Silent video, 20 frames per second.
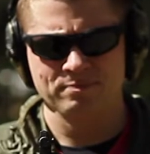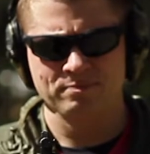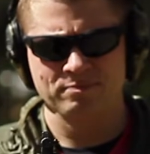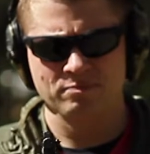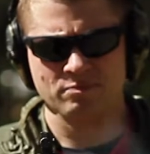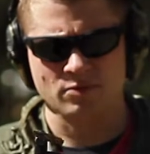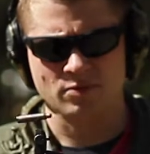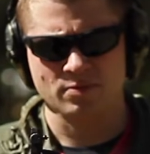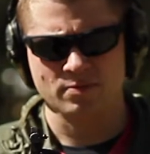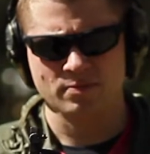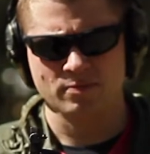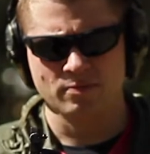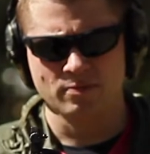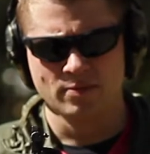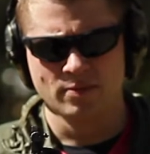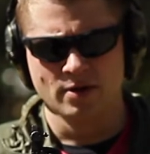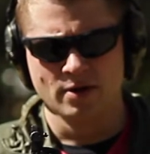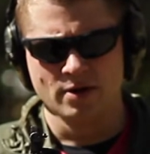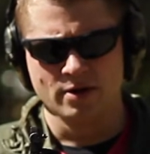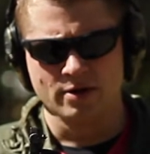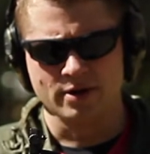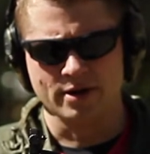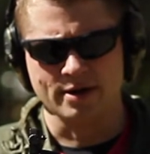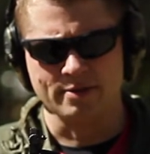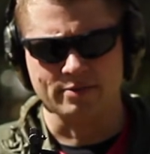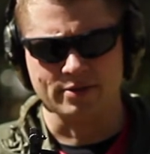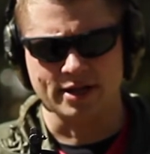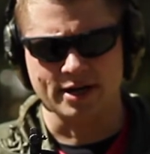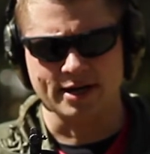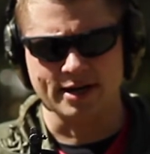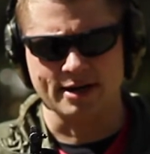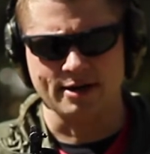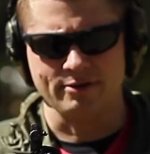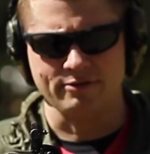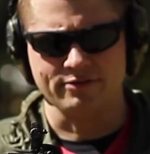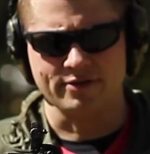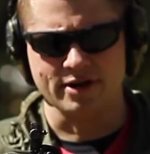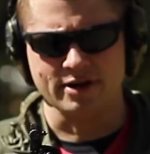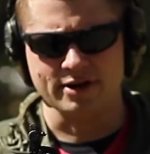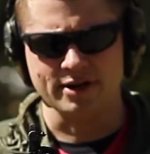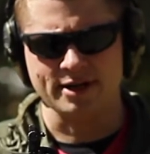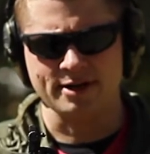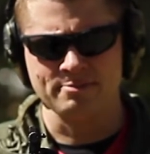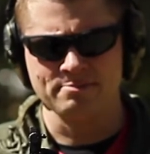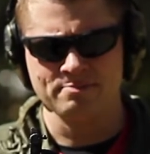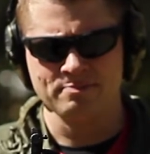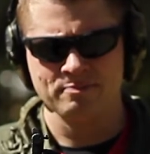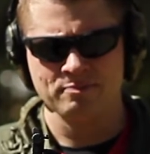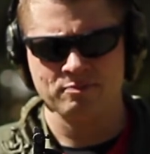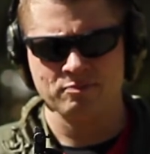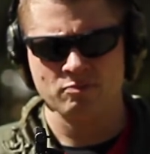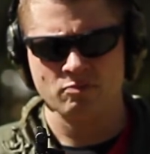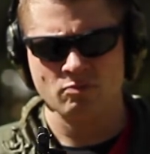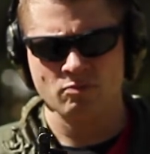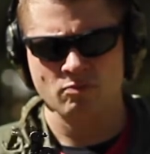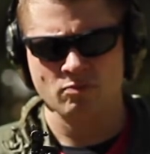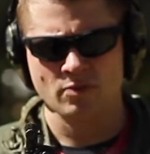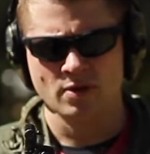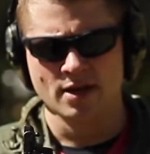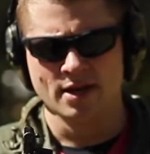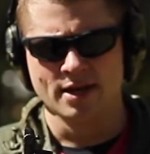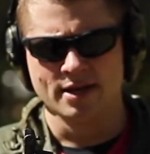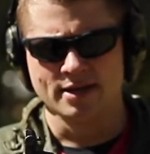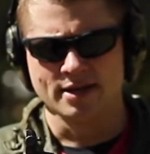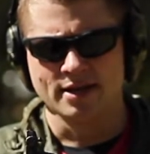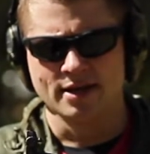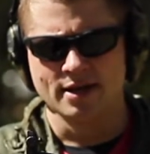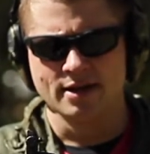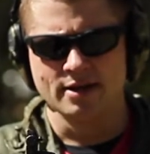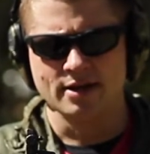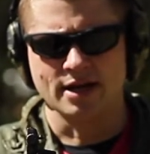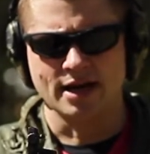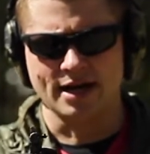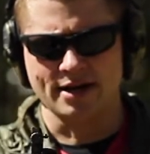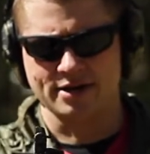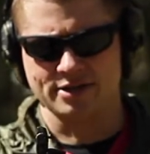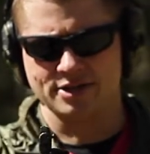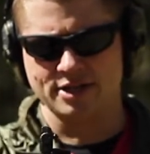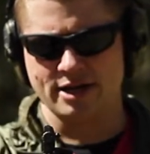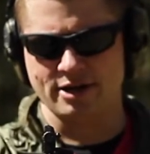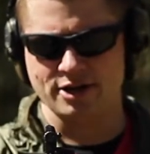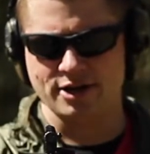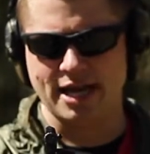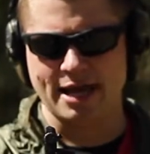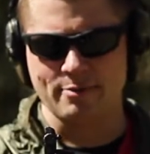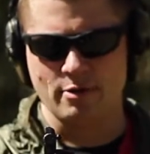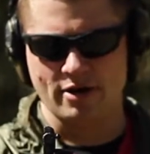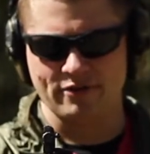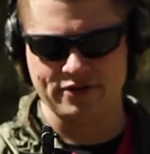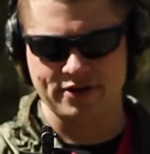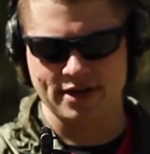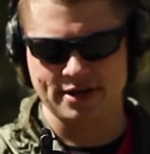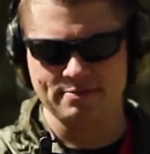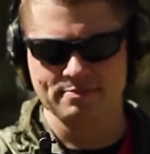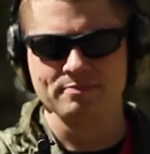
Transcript: Yep, let it out, fire again. You see how you came off again?